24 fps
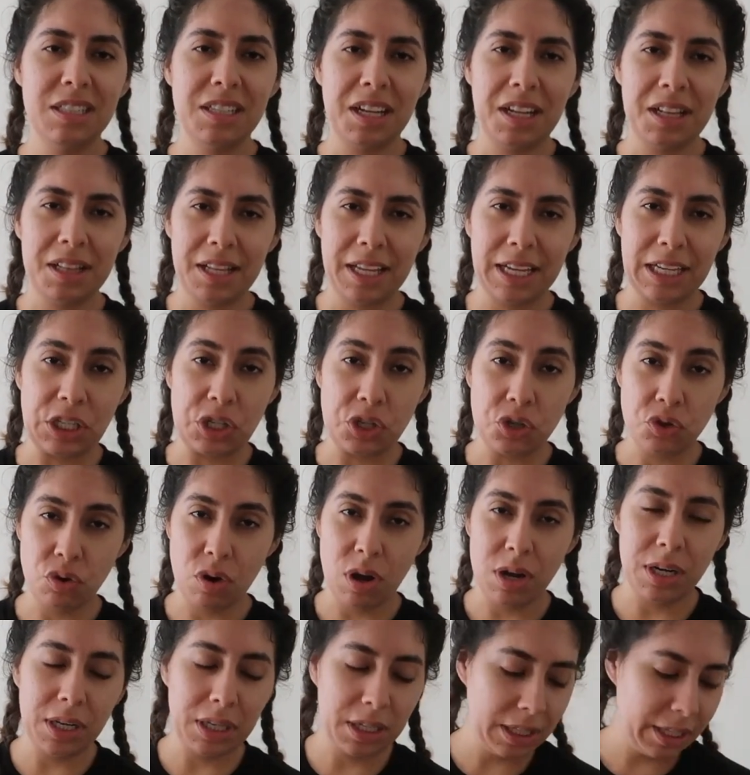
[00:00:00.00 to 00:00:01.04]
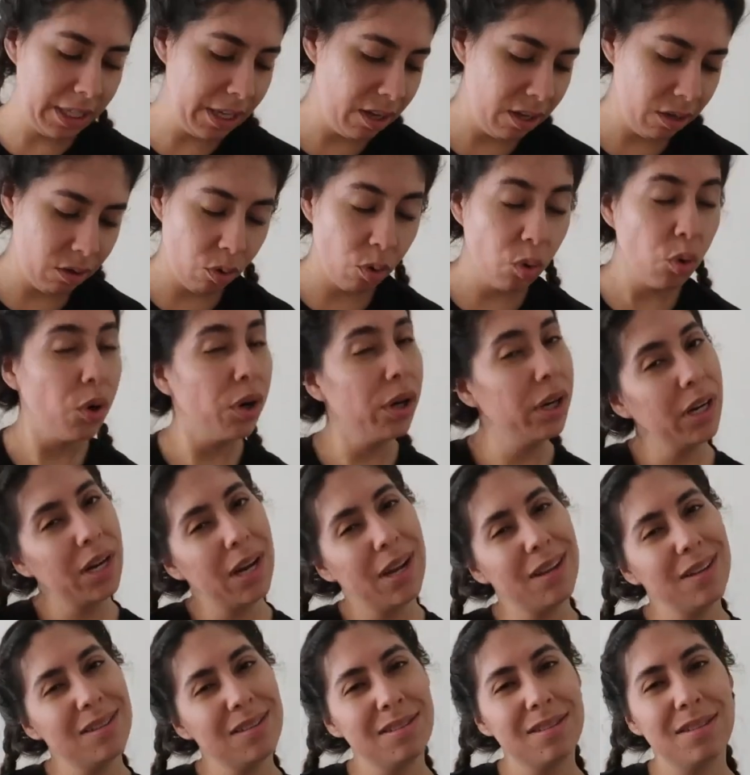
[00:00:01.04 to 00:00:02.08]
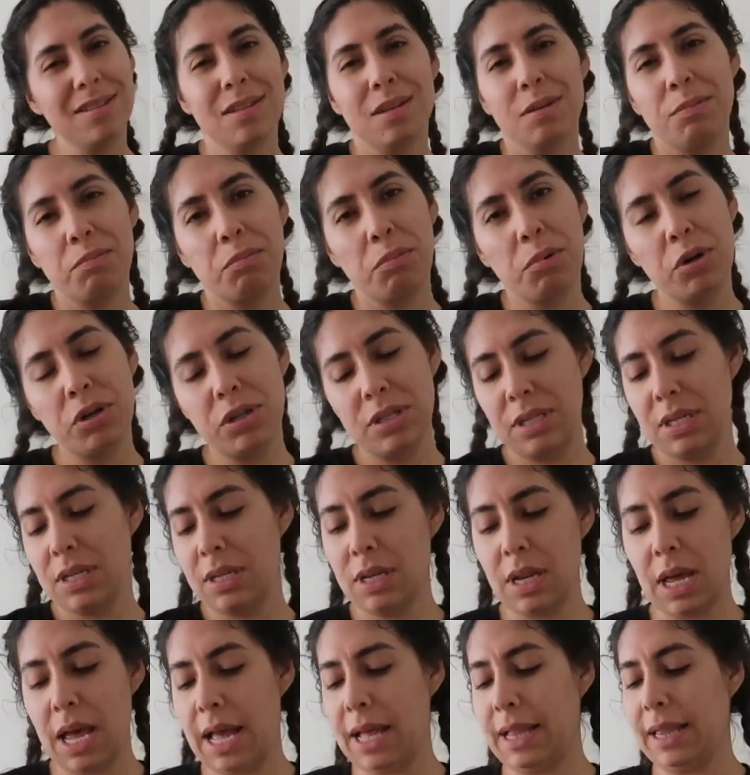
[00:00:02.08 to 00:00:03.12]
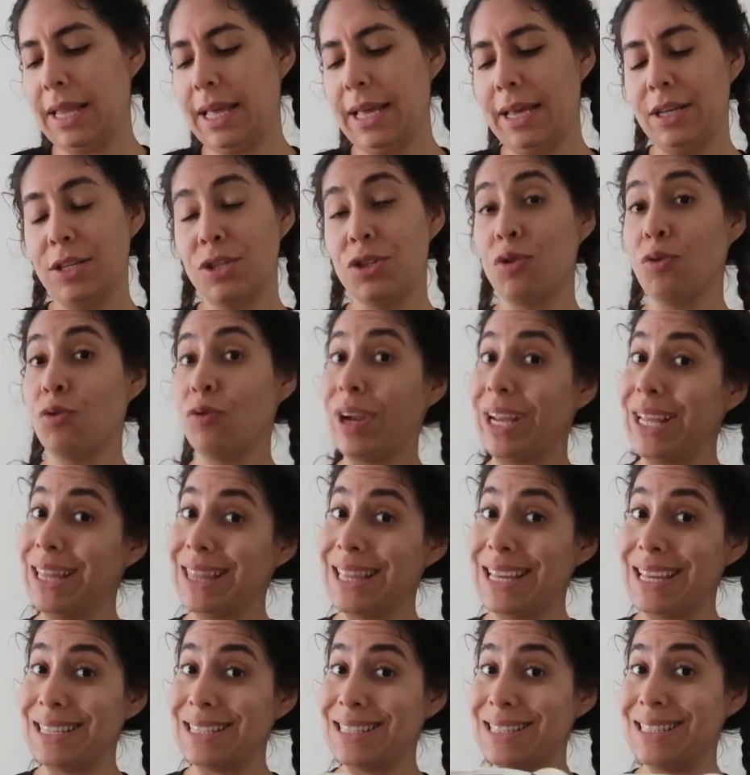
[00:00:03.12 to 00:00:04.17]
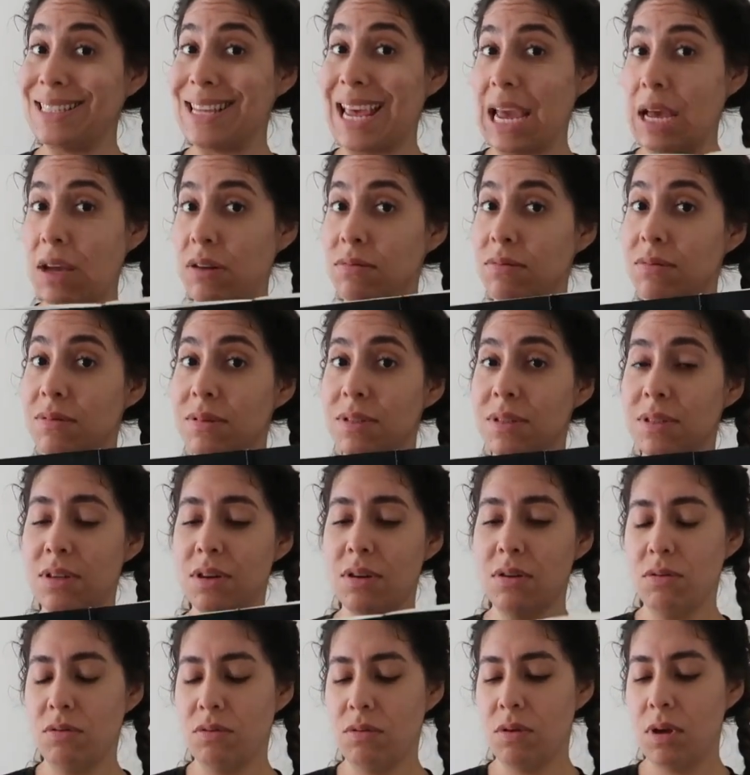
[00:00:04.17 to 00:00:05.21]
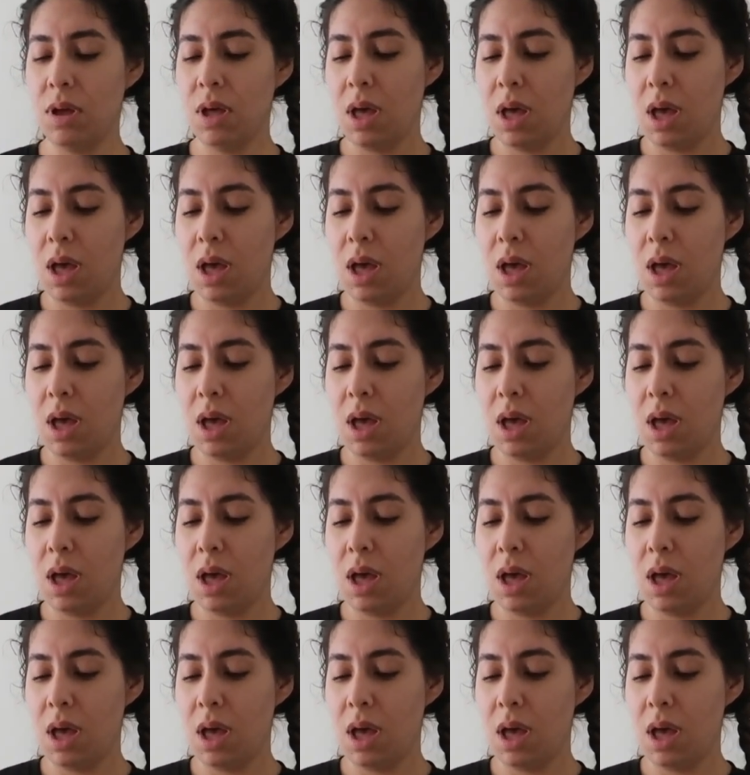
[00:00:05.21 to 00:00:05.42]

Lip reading: electronically organized person. I like to write things down, so